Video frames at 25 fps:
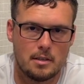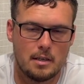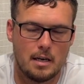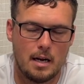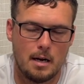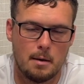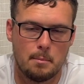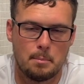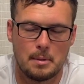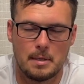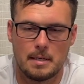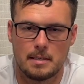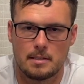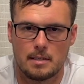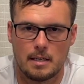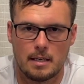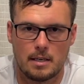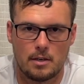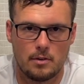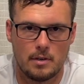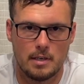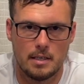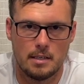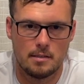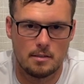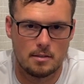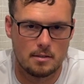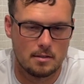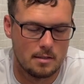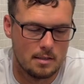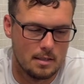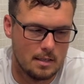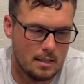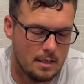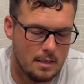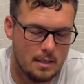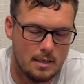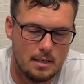in a place like Greece.
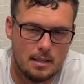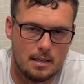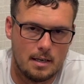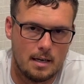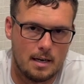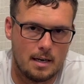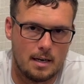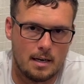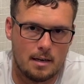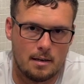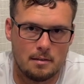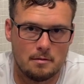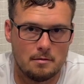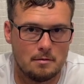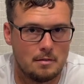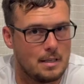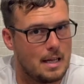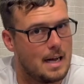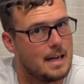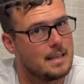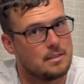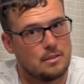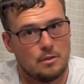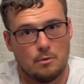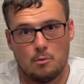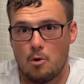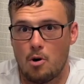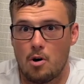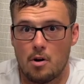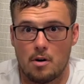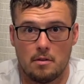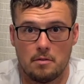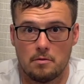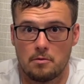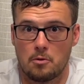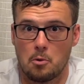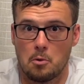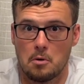Lots of
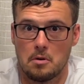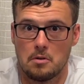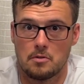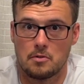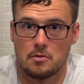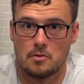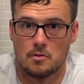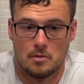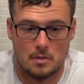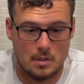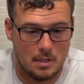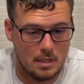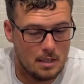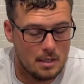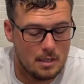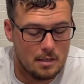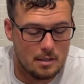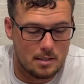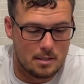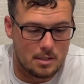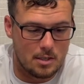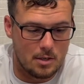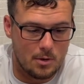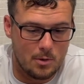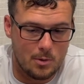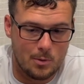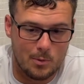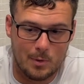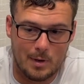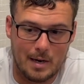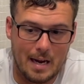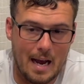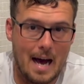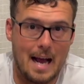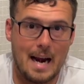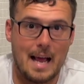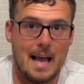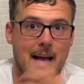water, of course. So
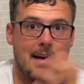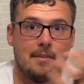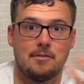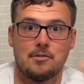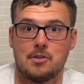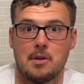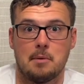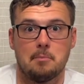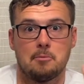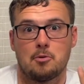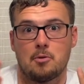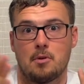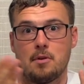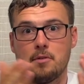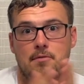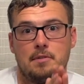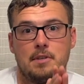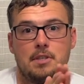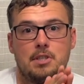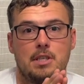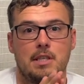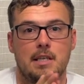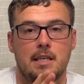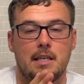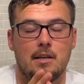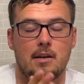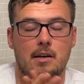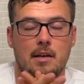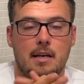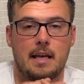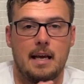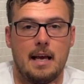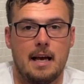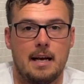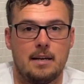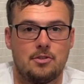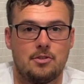gotta have some sort of fishing gear to catch